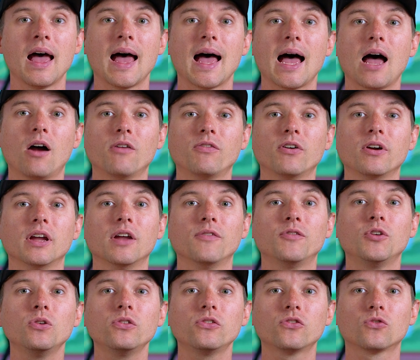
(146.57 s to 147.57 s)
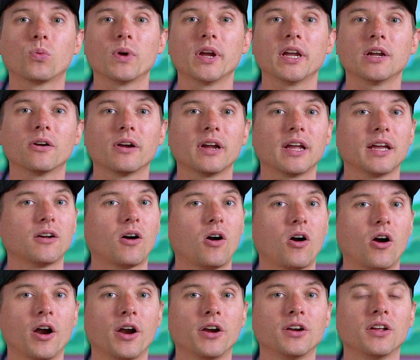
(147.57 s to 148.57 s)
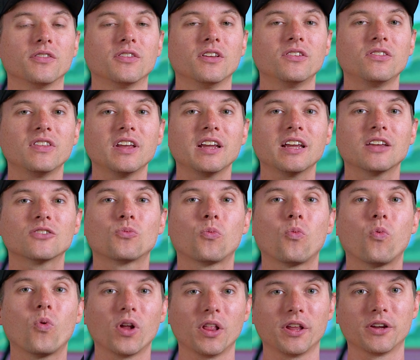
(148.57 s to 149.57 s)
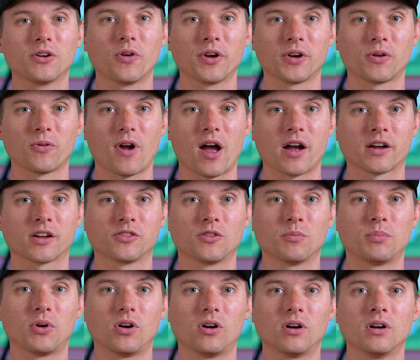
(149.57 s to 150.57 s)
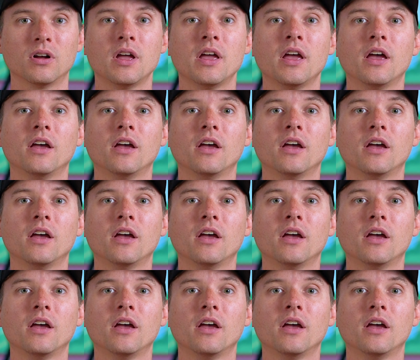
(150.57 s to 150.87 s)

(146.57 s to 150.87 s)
However, if you swing or hit hard, this thing is really going to rock the ball.